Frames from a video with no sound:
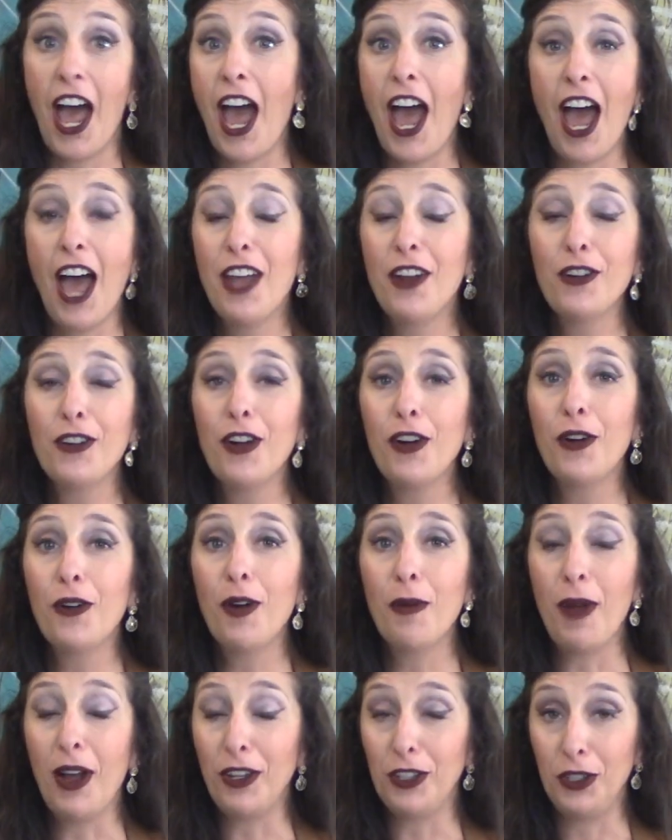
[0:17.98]
I don't know
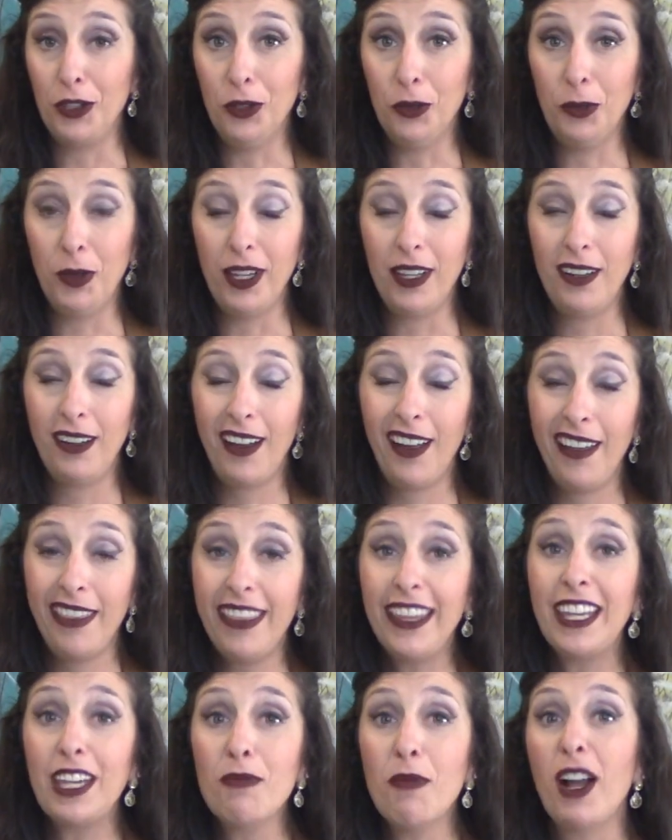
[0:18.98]
about you, but I
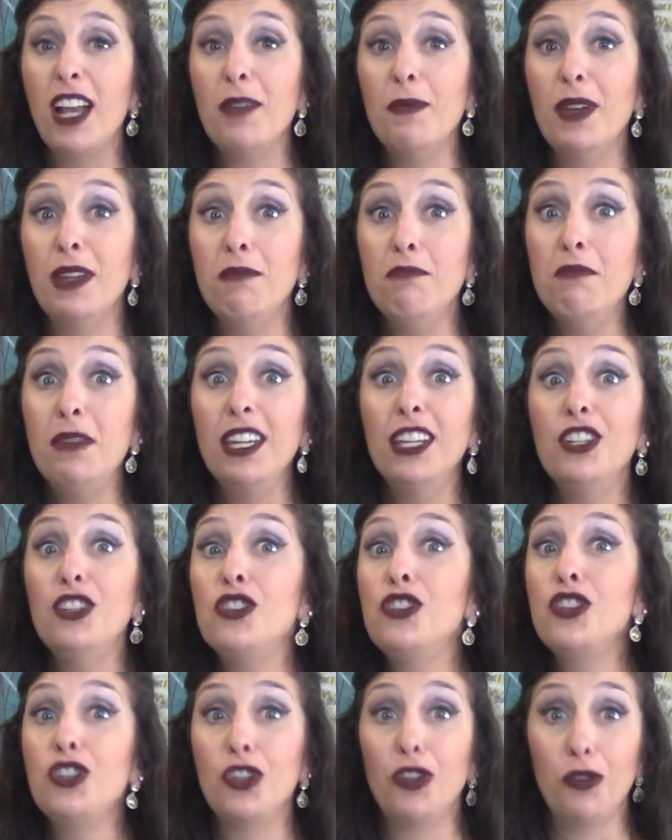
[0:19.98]
think it might have been
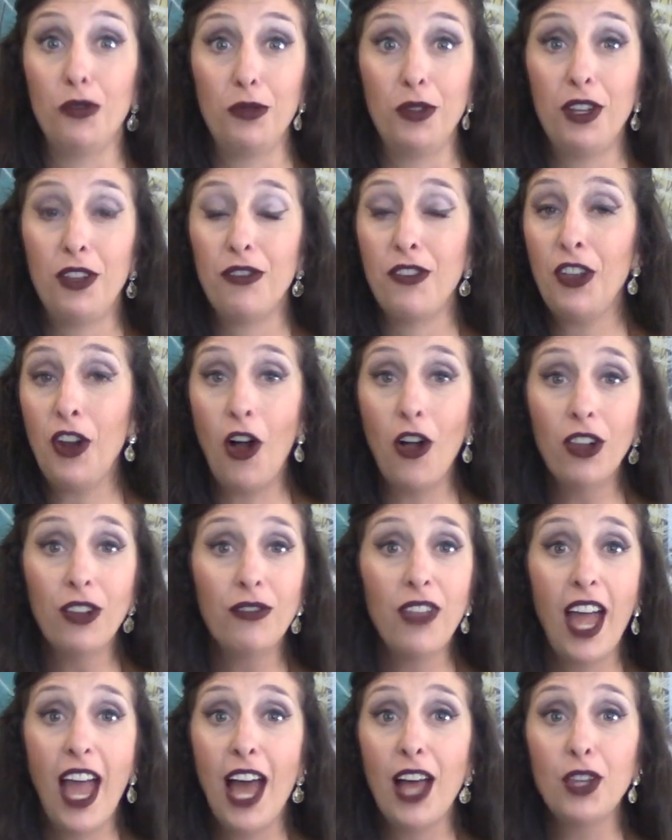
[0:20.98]
mid-June that all of
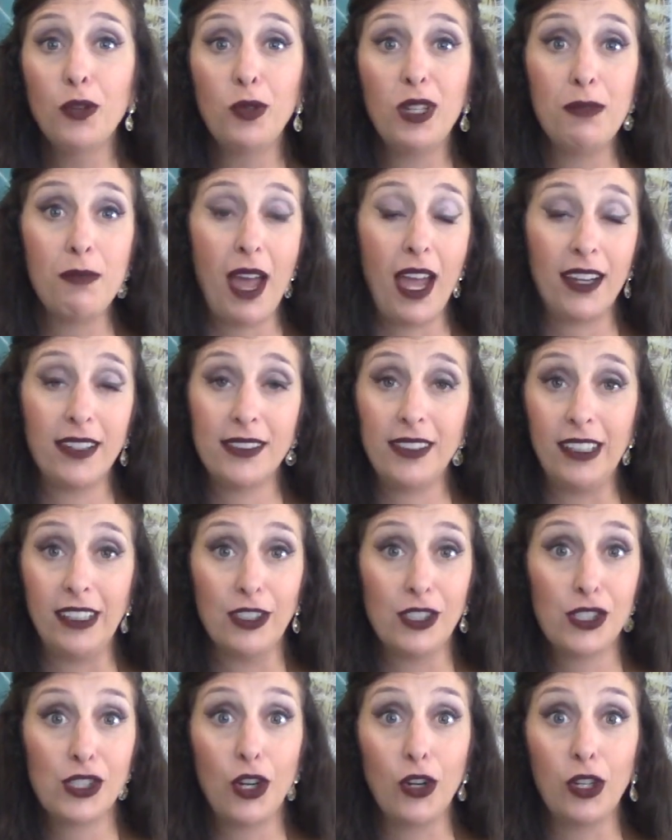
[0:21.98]
the Halloween
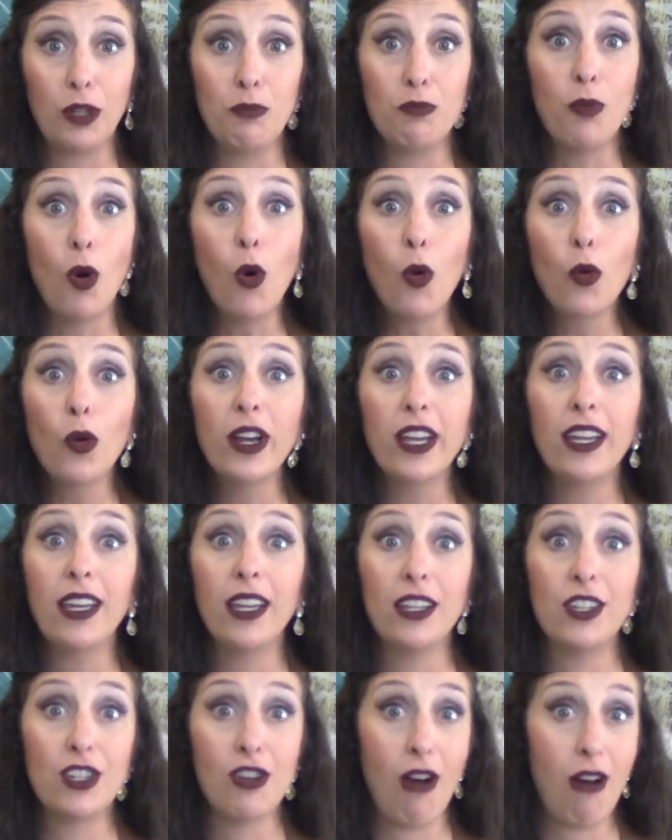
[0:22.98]
magazines started pouring
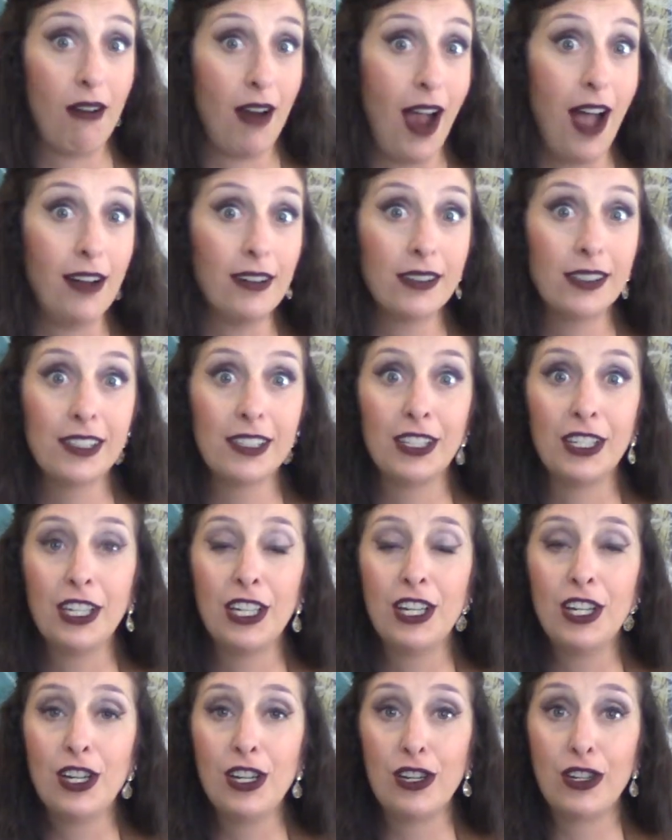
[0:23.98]
into our house.
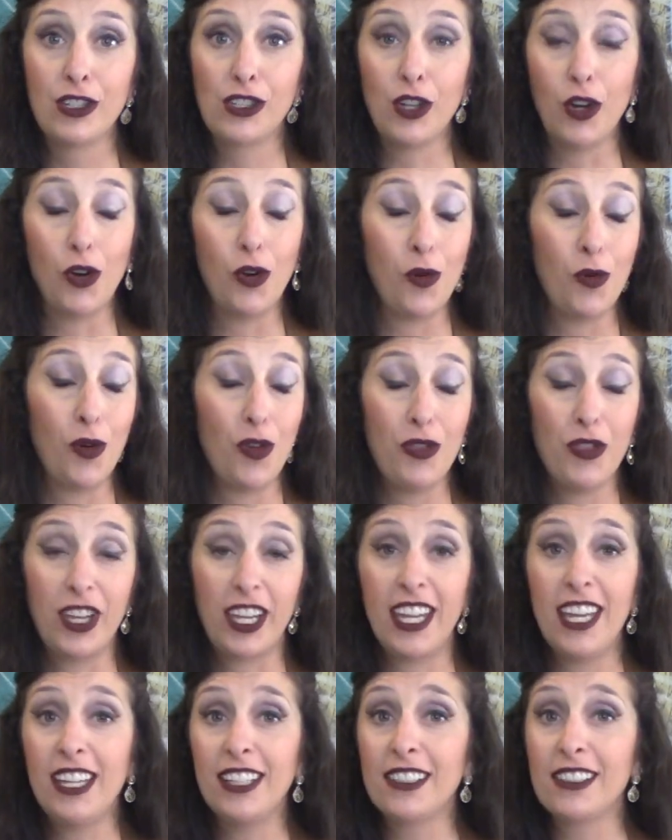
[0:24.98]
So the
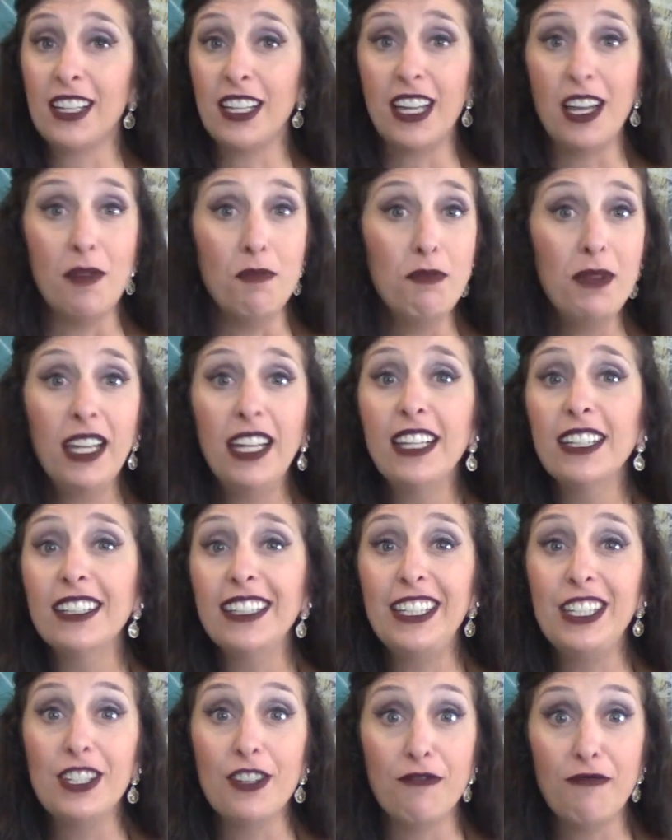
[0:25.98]
kids
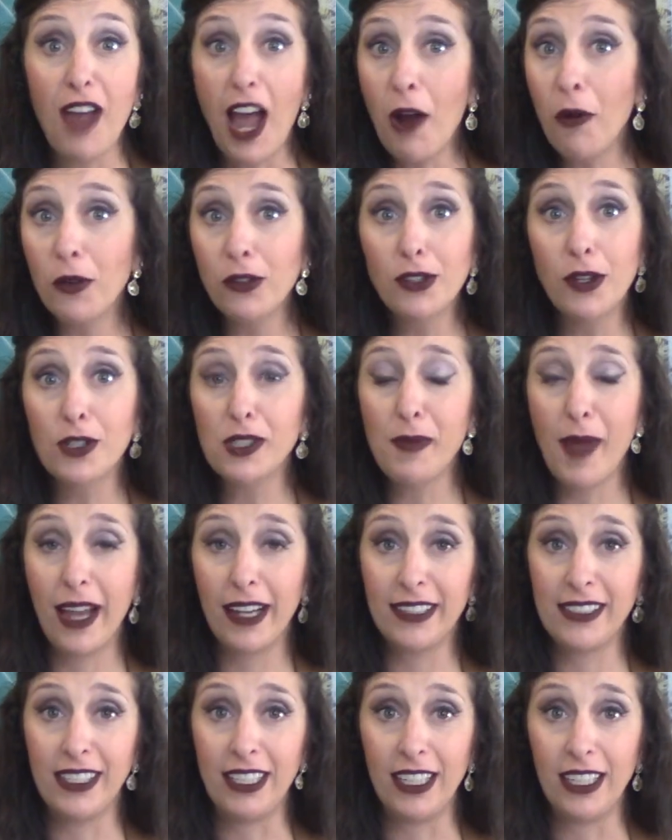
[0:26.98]
immediately devoured those
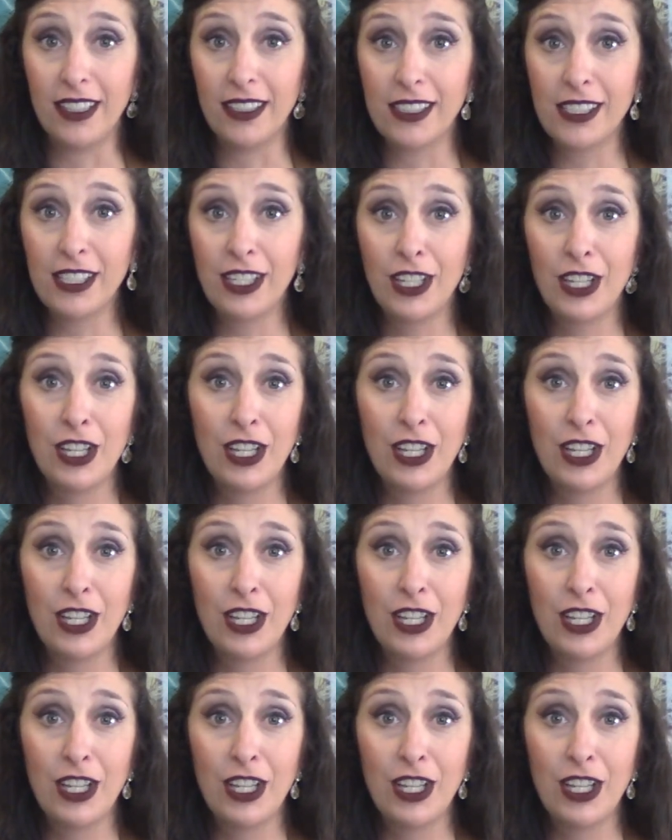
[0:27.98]
magazines,